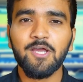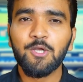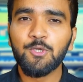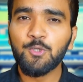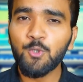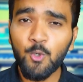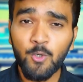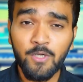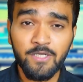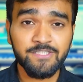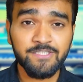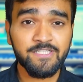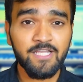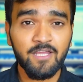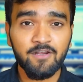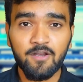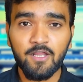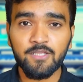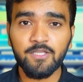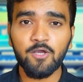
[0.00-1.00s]
Tokens can
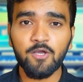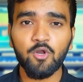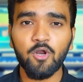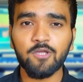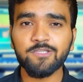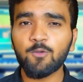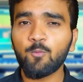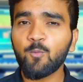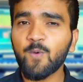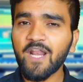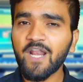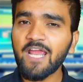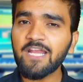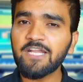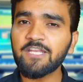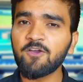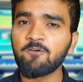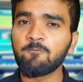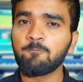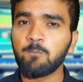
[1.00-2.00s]
run across a variety
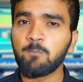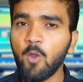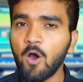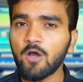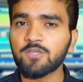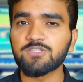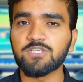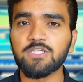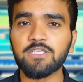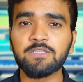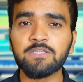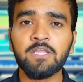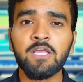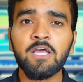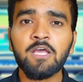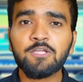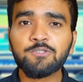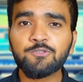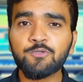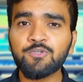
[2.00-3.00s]
of
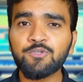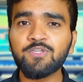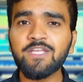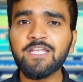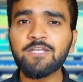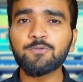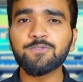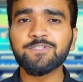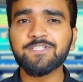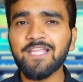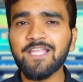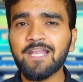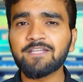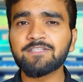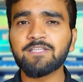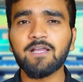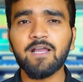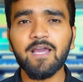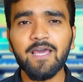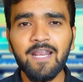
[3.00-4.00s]
blockchains, so you need to select
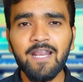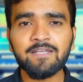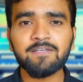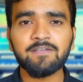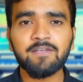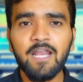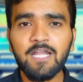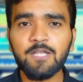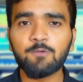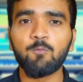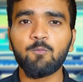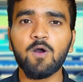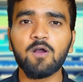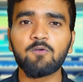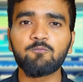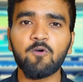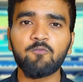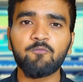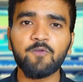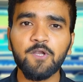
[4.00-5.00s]
the correct network
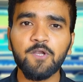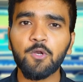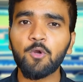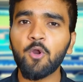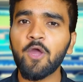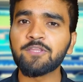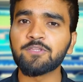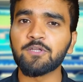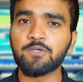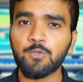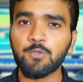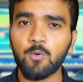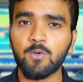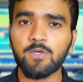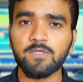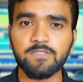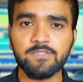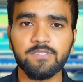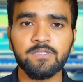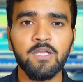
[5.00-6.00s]
for withdrawing the
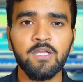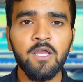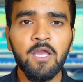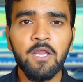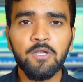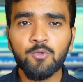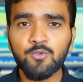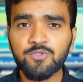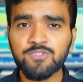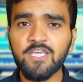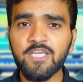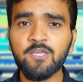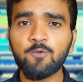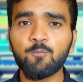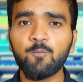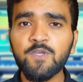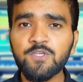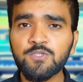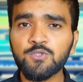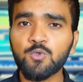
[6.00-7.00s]
tokens. To check
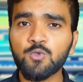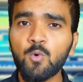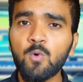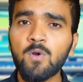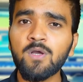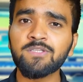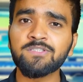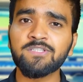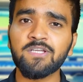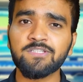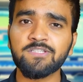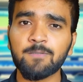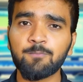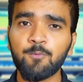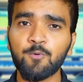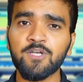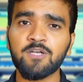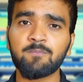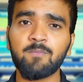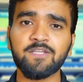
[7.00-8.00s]
which tokens are
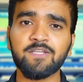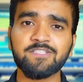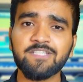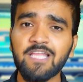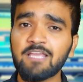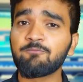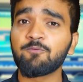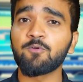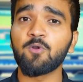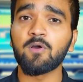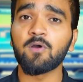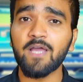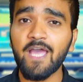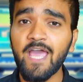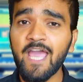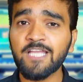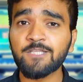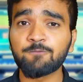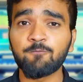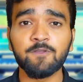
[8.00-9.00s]
supported by Cypherock
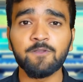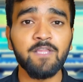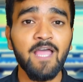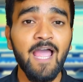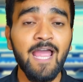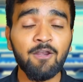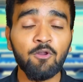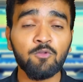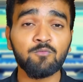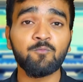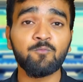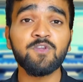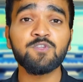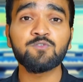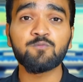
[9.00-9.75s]
X1 and on which